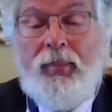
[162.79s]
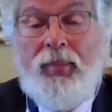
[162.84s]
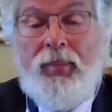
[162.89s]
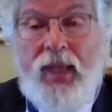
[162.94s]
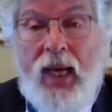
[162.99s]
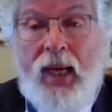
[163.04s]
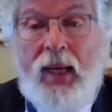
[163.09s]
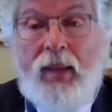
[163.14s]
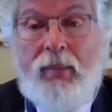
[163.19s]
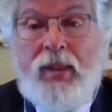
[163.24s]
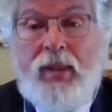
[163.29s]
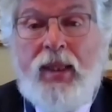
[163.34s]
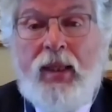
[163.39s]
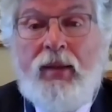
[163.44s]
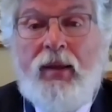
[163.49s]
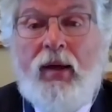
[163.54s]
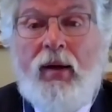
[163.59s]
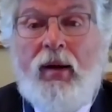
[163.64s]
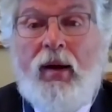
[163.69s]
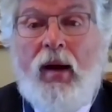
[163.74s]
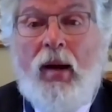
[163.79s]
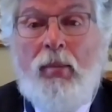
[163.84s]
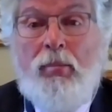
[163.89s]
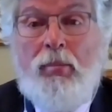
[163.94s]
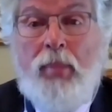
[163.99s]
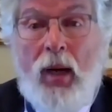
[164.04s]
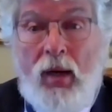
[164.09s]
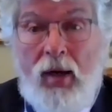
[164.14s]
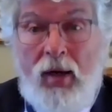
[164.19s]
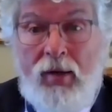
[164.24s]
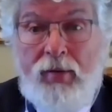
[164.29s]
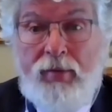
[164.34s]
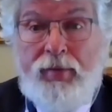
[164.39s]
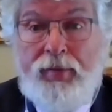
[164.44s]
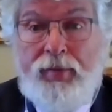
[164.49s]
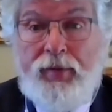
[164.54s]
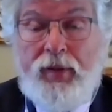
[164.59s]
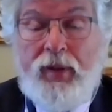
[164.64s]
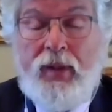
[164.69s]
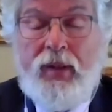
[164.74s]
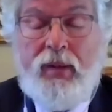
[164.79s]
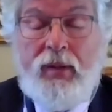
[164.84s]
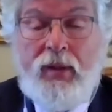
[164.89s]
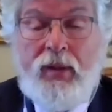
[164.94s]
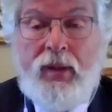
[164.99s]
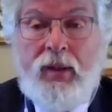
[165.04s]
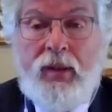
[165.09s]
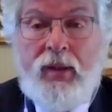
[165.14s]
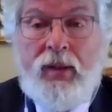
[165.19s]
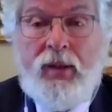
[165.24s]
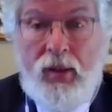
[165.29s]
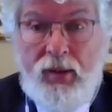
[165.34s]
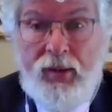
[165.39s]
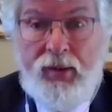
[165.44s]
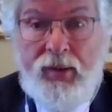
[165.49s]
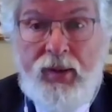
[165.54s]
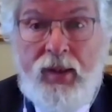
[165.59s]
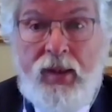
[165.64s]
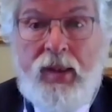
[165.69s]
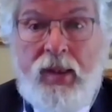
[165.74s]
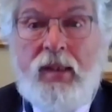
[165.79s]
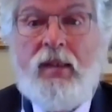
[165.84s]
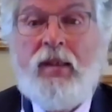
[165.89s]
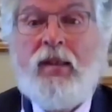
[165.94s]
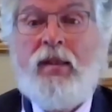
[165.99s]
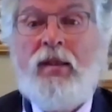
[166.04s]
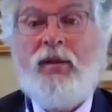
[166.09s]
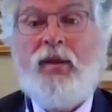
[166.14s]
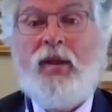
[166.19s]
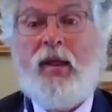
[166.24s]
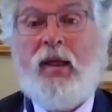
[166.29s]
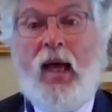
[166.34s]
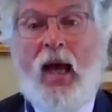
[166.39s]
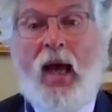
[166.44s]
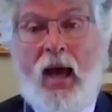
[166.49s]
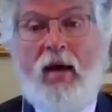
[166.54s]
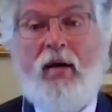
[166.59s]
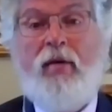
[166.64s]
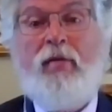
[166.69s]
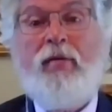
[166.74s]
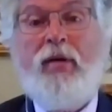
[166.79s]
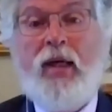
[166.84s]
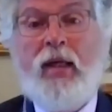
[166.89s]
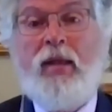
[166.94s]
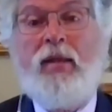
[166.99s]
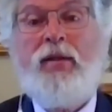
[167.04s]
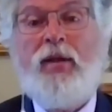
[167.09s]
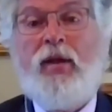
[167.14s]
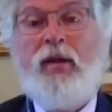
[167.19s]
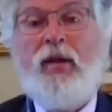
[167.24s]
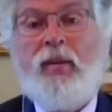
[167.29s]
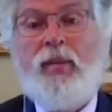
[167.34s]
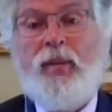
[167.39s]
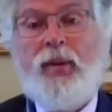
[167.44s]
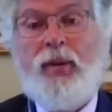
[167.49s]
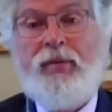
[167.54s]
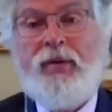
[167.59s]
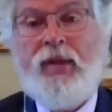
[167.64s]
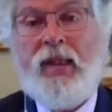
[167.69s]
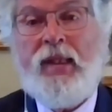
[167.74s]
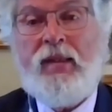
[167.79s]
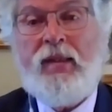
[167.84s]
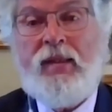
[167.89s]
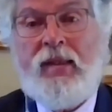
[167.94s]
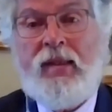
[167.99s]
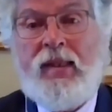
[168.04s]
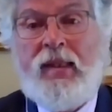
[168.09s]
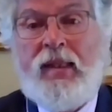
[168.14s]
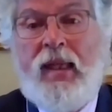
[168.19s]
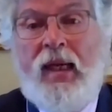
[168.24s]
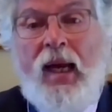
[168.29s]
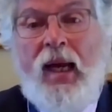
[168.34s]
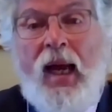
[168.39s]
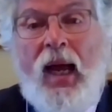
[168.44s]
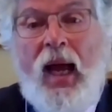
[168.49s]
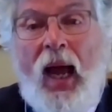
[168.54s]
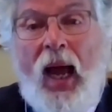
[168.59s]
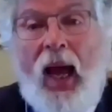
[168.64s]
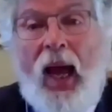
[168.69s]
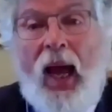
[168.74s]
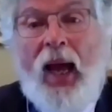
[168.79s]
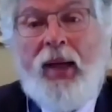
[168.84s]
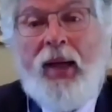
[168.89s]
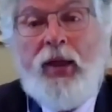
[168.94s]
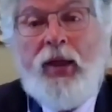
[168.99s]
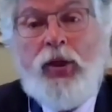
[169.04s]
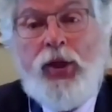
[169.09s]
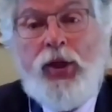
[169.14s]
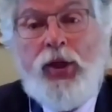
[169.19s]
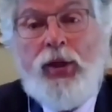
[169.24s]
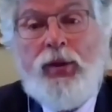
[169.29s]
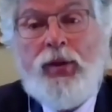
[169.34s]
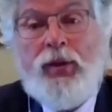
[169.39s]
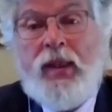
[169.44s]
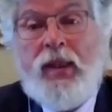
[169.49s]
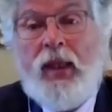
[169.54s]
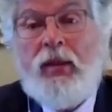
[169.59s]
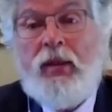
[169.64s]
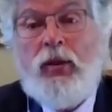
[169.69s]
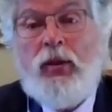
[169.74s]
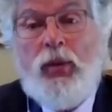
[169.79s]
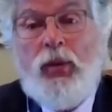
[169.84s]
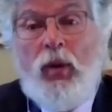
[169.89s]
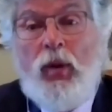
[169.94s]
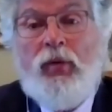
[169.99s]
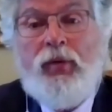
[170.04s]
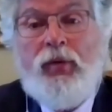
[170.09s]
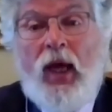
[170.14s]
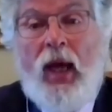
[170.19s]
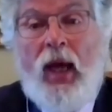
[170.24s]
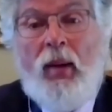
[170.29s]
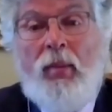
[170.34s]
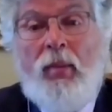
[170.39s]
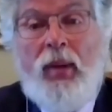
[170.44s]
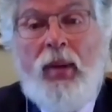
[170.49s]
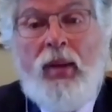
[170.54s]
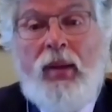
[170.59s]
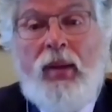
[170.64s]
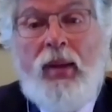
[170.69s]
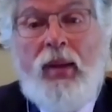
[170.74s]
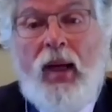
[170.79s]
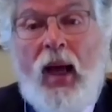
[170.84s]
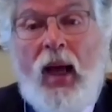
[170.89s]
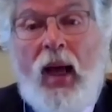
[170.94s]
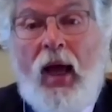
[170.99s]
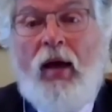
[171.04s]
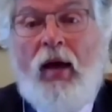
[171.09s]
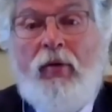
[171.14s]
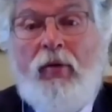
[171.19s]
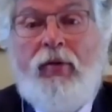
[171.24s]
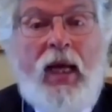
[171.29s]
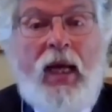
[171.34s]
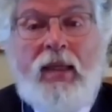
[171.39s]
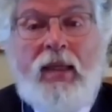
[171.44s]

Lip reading: dams that are above tolerance, so they have intolerable risks. And it shows that 2 of them have